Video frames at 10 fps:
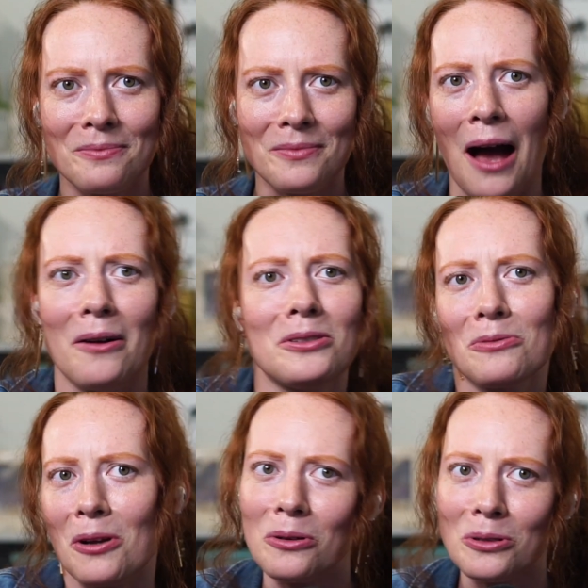how do you
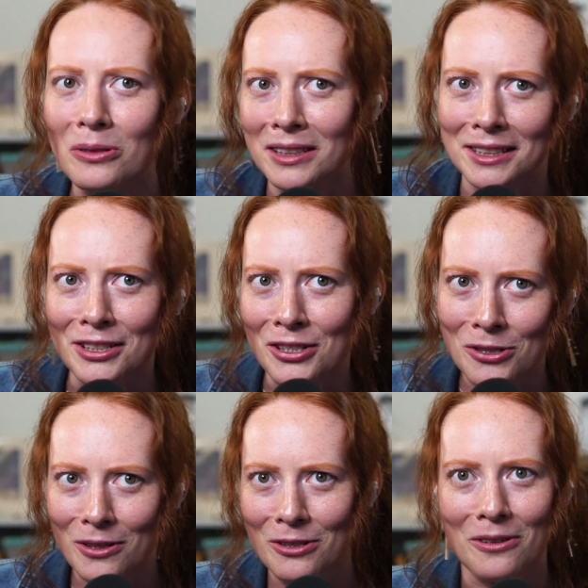know who to listen to
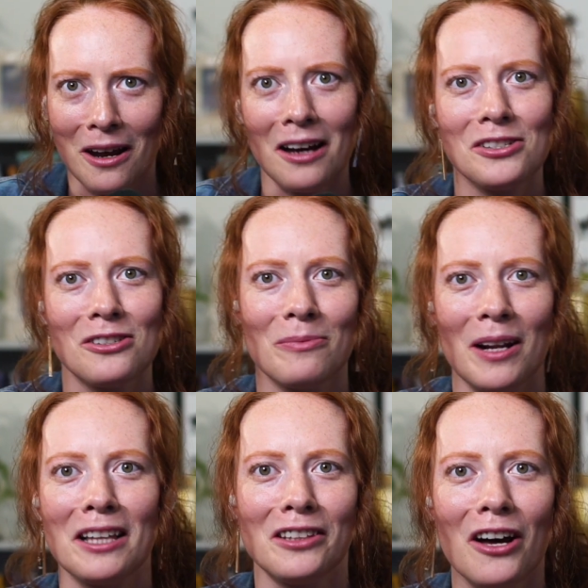and who not to? But
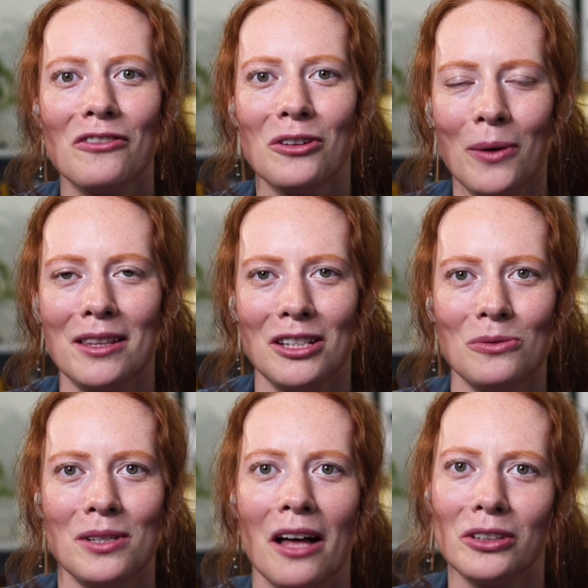I love the way that you
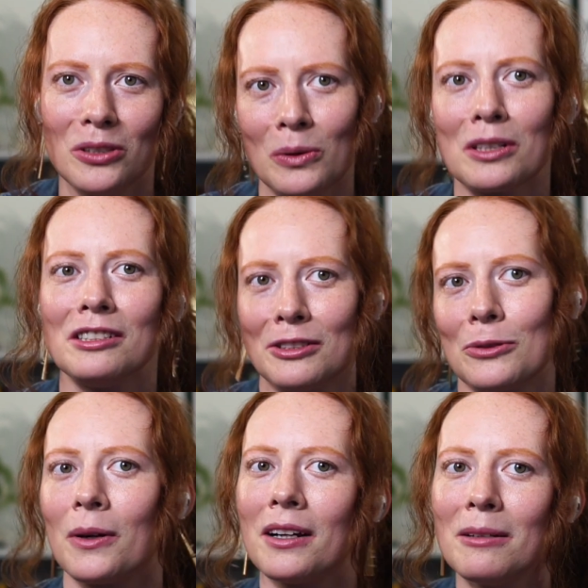tell your
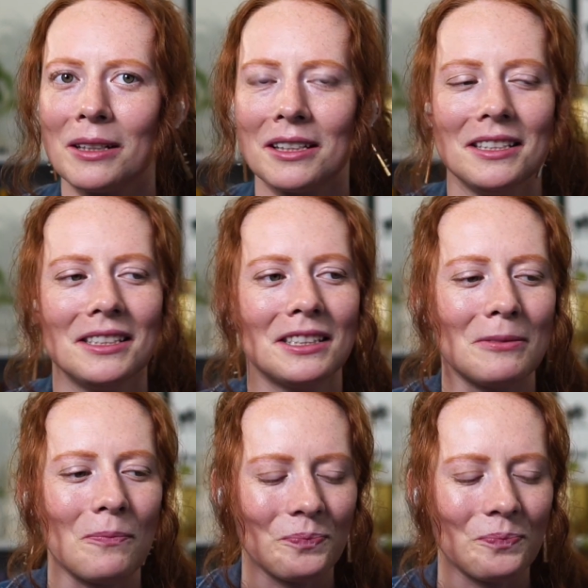story because